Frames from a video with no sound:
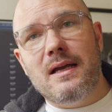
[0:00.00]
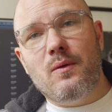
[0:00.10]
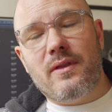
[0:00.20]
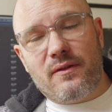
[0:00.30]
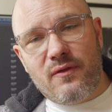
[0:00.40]

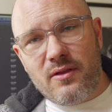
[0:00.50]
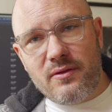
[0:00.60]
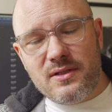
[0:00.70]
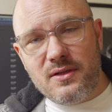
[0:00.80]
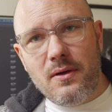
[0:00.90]
without further
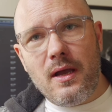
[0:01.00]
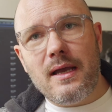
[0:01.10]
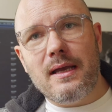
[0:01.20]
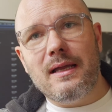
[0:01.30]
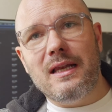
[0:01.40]
ado,
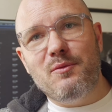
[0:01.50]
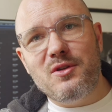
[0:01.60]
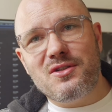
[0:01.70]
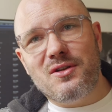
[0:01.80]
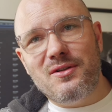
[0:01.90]
let me
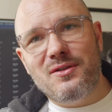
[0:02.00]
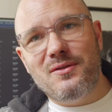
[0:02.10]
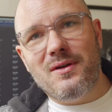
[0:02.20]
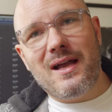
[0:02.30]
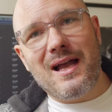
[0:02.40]
show
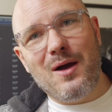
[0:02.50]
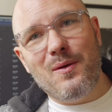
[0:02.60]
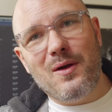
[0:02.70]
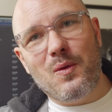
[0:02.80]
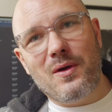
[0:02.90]
you how
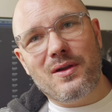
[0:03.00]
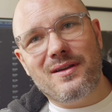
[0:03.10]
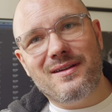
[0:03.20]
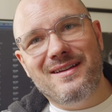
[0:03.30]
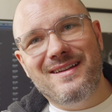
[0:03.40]
I
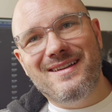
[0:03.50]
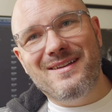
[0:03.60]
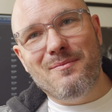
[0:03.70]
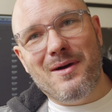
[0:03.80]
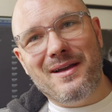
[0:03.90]
work
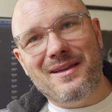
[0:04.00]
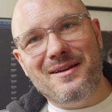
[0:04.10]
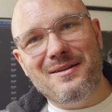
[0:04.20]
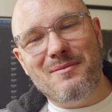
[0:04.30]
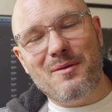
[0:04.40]

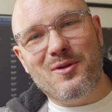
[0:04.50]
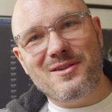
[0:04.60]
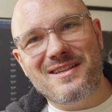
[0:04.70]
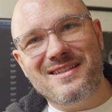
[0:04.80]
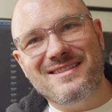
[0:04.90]
my
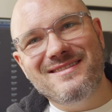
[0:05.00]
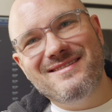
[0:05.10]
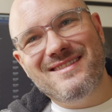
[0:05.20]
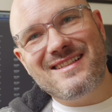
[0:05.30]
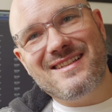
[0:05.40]
process.
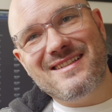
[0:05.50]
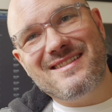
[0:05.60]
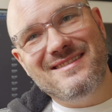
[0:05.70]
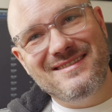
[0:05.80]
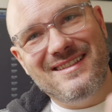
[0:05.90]
Thanks, guys.
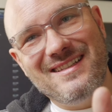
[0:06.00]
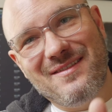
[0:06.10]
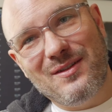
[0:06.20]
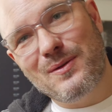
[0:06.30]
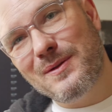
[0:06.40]
Let's
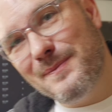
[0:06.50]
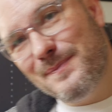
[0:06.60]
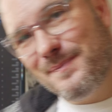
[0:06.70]
have a look.